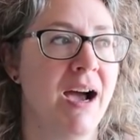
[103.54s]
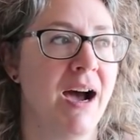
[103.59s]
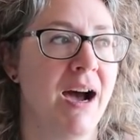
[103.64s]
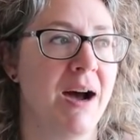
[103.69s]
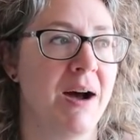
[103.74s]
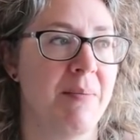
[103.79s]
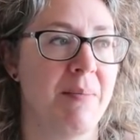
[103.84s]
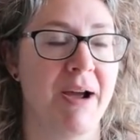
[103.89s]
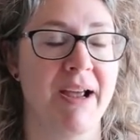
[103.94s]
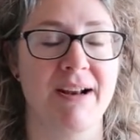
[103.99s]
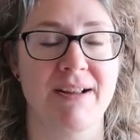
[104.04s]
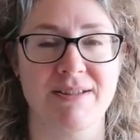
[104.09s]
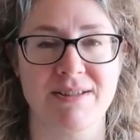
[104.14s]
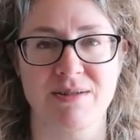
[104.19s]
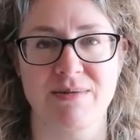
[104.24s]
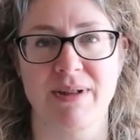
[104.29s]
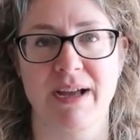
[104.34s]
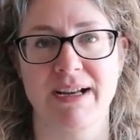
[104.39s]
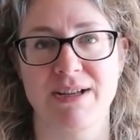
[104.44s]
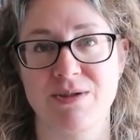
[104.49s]
um, I'd also
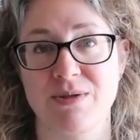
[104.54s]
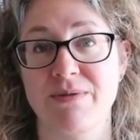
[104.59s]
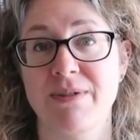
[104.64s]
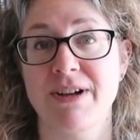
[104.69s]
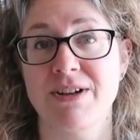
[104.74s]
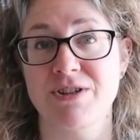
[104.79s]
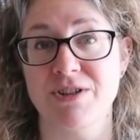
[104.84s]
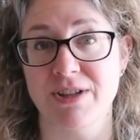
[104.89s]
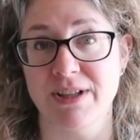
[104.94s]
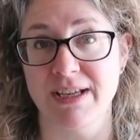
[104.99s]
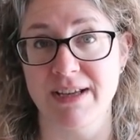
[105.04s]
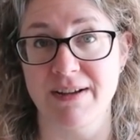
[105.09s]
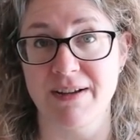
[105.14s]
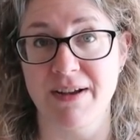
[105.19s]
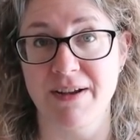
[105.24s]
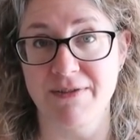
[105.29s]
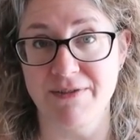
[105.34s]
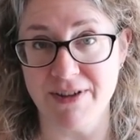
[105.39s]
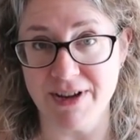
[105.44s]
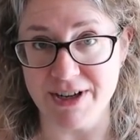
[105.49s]
like to eventually
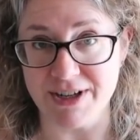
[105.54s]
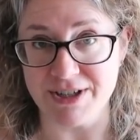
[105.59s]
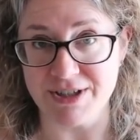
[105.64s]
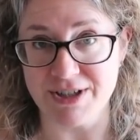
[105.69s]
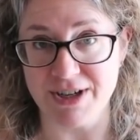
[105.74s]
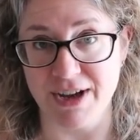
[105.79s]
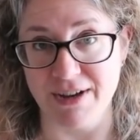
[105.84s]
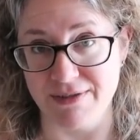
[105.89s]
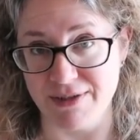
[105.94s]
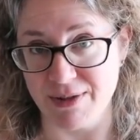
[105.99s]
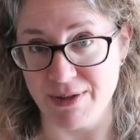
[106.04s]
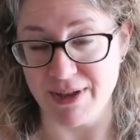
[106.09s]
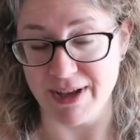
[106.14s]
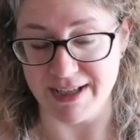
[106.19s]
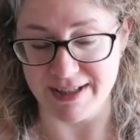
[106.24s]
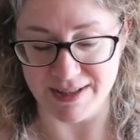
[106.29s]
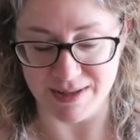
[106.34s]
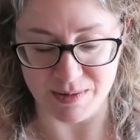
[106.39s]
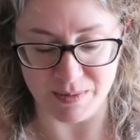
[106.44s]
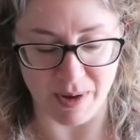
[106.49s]
finish a few
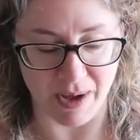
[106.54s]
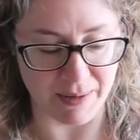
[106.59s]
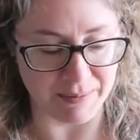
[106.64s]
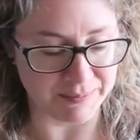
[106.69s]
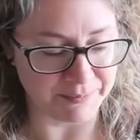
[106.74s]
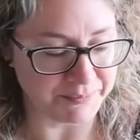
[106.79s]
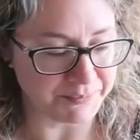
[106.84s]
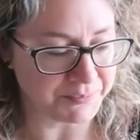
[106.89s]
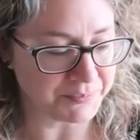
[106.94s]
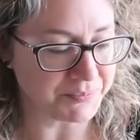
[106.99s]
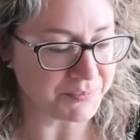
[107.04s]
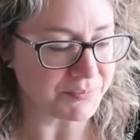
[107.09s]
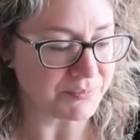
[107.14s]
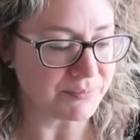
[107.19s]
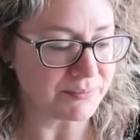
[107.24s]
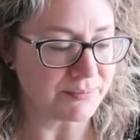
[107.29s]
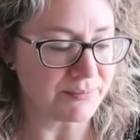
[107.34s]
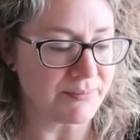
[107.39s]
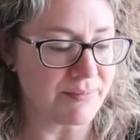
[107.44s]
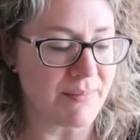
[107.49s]
things as well.
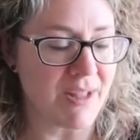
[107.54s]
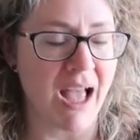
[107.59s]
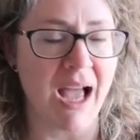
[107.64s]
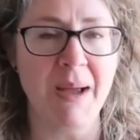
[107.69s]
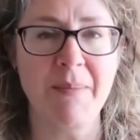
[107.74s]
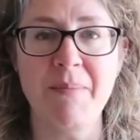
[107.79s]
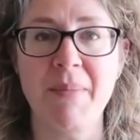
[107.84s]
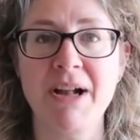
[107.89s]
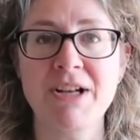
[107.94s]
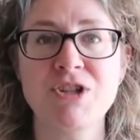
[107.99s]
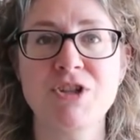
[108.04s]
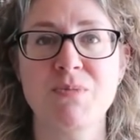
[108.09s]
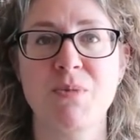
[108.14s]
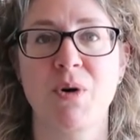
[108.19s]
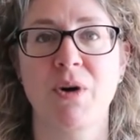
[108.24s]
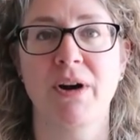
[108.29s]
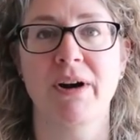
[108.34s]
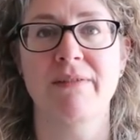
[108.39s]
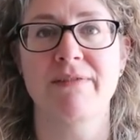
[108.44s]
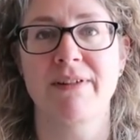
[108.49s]
I'm much
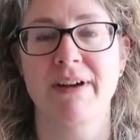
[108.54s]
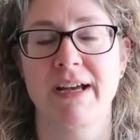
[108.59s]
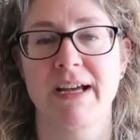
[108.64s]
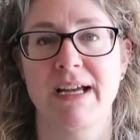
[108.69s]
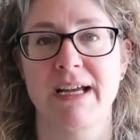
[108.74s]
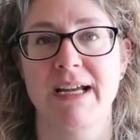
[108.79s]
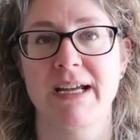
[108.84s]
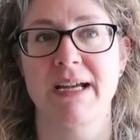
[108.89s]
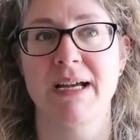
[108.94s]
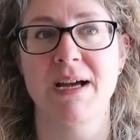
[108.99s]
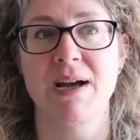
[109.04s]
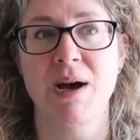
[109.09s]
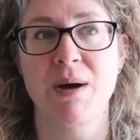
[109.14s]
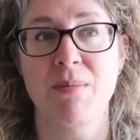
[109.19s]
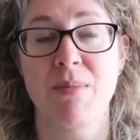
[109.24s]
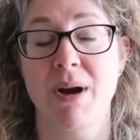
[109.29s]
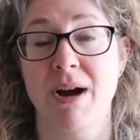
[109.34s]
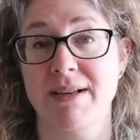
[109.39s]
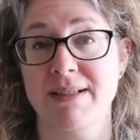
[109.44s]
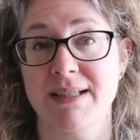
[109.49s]
more of a
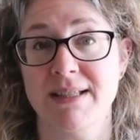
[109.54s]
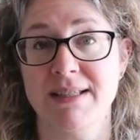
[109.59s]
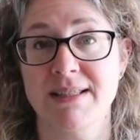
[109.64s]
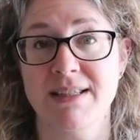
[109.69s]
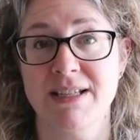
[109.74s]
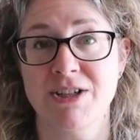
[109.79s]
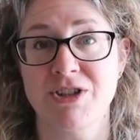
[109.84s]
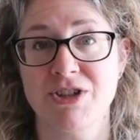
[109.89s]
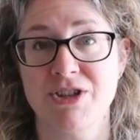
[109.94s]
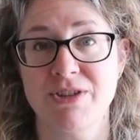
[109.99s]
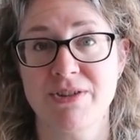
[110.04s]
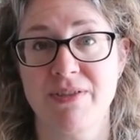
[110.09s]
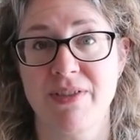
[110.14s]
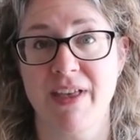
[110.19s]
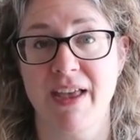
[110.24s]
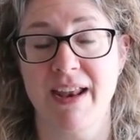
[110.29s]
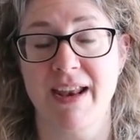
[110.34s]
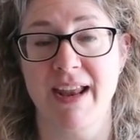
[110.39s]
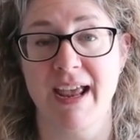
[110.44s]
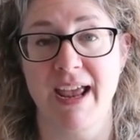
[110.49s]
process stitcher
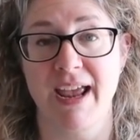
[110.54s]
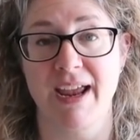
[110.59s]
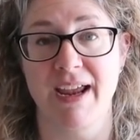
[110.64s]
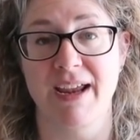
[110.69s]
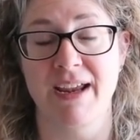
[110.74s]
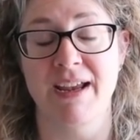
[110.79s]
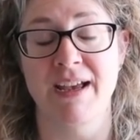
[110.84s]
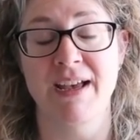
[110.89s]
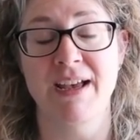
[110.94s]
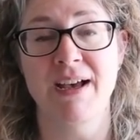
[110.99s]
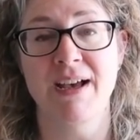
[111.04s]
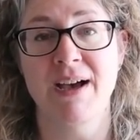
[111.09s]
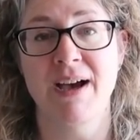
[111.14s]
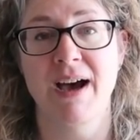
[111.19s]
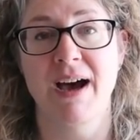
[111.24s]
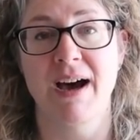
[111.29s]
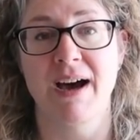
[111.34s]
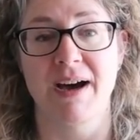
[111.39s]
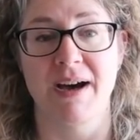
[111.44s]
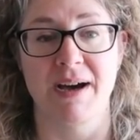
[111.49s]
than a
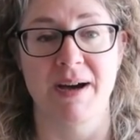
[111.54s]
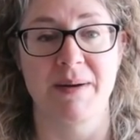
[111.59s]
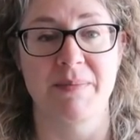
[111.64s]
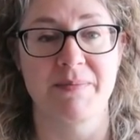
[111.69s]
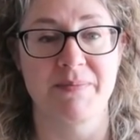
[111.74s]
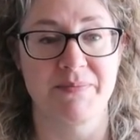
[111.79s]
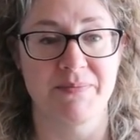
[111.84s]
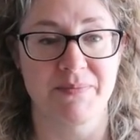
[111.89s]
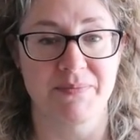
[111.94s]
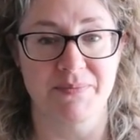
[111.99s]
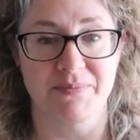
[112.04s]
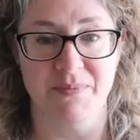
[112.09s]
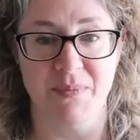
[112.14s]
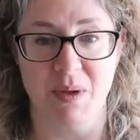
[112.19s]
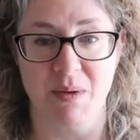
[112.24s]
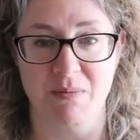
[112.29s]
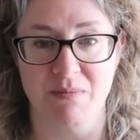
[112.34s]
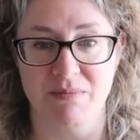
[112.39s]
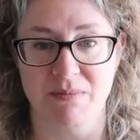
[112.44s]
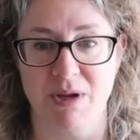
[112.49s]
um,
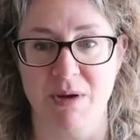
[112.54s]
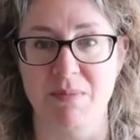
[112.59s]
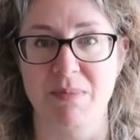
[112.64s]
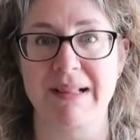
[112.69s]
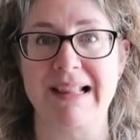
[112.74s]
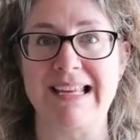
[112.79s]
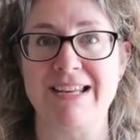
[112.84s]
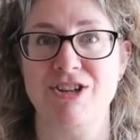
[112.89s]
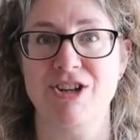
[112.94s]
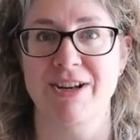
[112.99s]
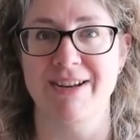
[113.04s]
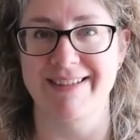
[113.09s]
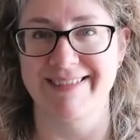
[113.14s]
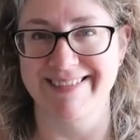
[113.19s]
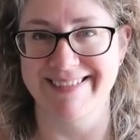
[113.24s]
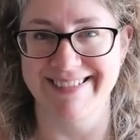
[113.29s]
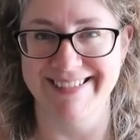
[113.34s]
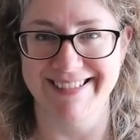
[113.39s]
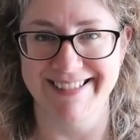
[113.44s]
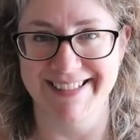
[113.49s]
completion
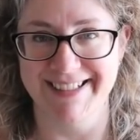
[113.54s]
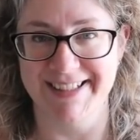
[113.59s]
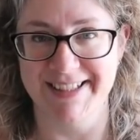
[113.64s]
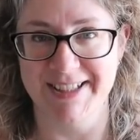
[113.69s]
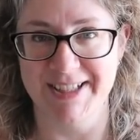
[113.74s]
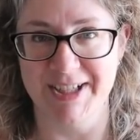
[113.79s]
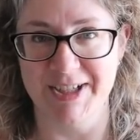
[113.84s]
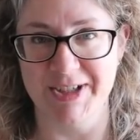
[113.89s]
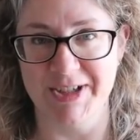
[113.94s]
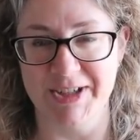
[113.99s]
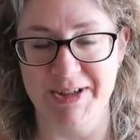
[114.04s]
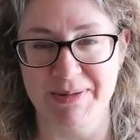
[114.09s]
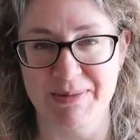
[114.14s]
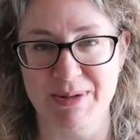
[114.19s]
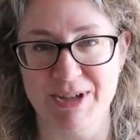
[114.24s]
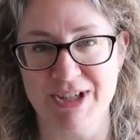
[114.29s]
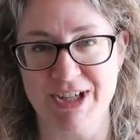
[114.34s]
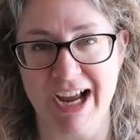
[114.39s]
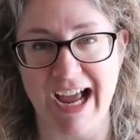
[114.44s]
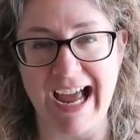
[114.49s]
stitcher,
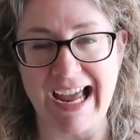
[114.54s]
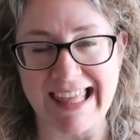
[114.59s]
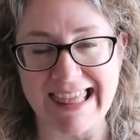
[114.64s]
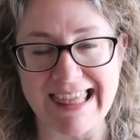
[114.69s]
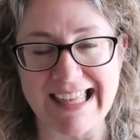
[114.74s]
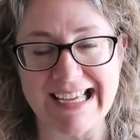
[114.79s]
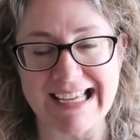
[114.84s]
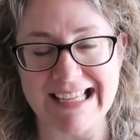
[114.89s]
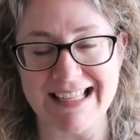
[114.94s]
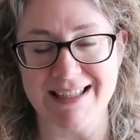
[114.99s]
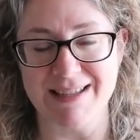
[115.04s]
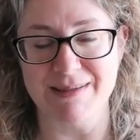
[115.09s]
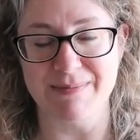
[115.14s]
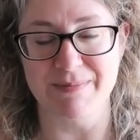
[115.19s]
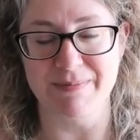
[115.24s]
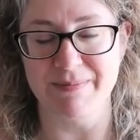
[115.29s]
which I think is